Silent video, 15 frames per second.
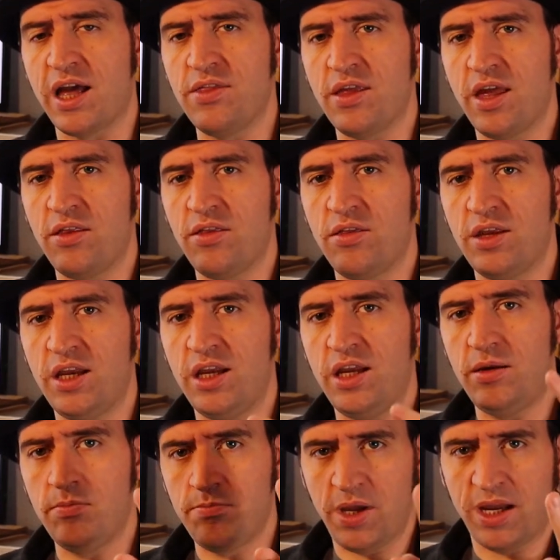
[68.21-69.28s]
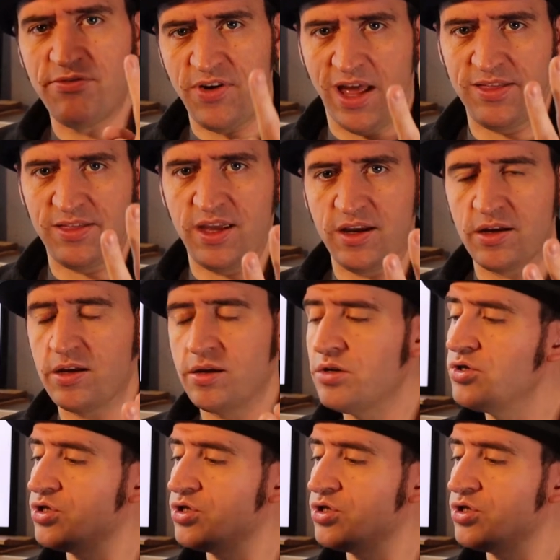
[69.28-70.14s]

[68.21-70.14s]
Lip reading: and then the big fat thing.